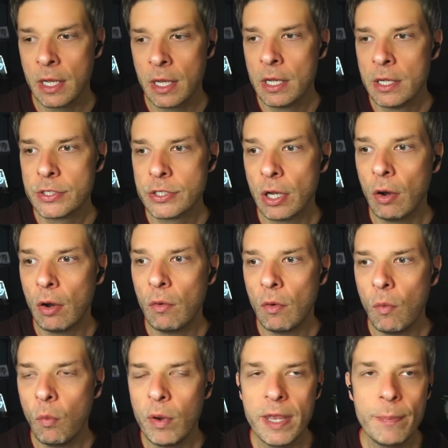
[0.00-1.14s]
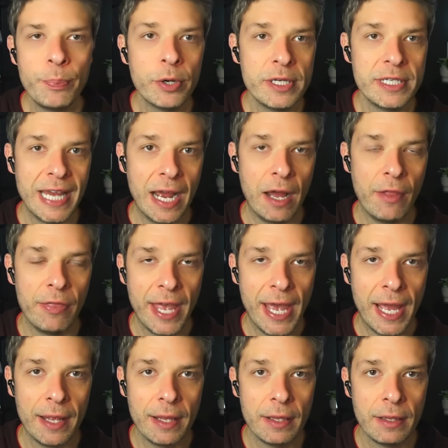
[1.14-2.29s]
So we put down
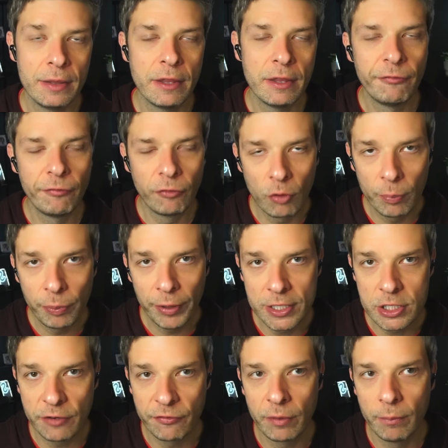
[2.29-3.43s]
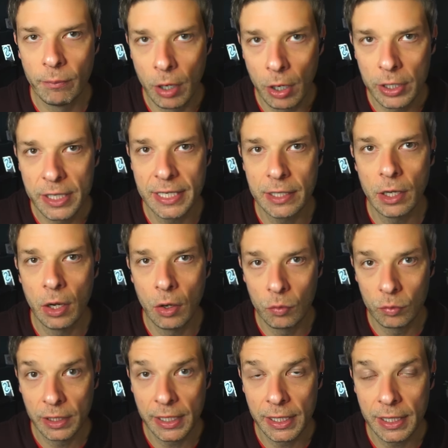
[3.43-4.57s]
that the floor plans are for marketing
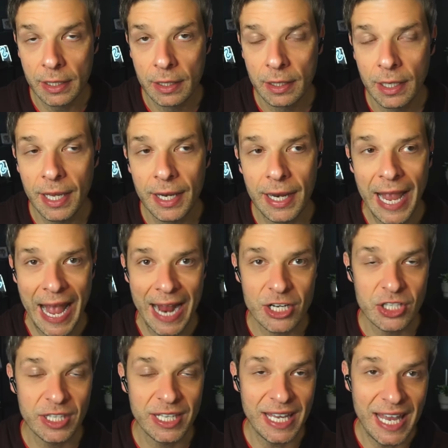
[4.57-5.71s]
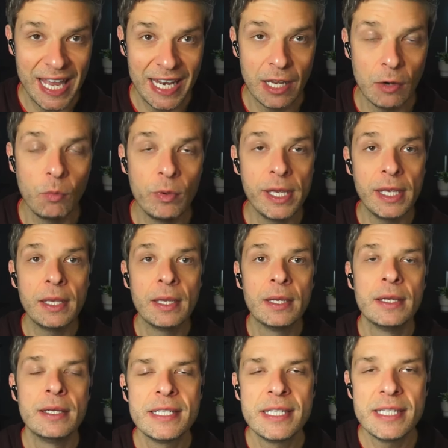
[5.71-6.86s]
only. And actually in it, we
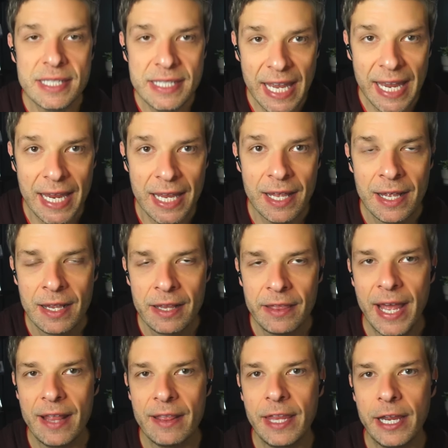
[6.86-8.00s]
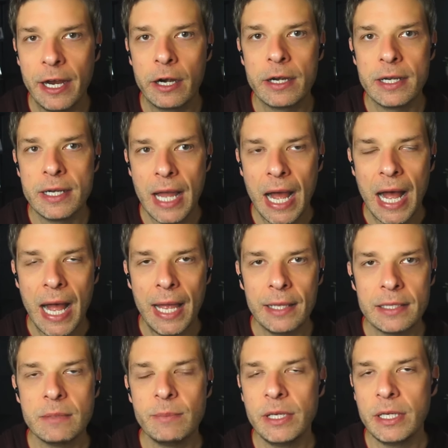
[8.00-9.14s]
state that they're not
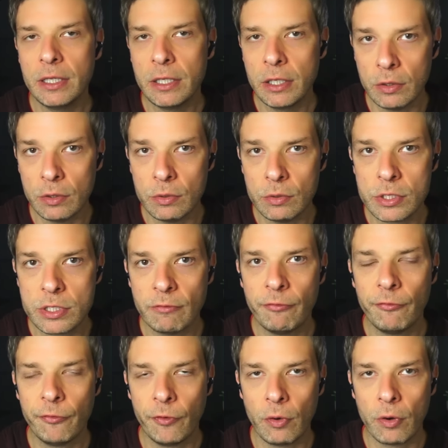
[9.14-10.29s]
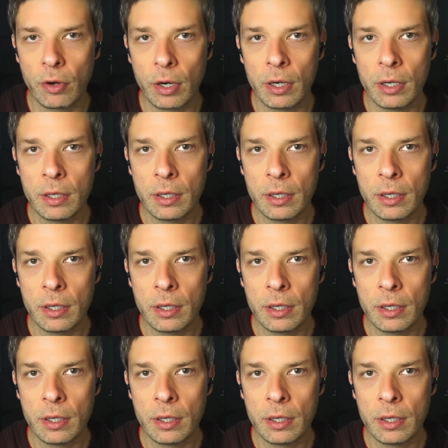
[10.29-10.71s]
to be used for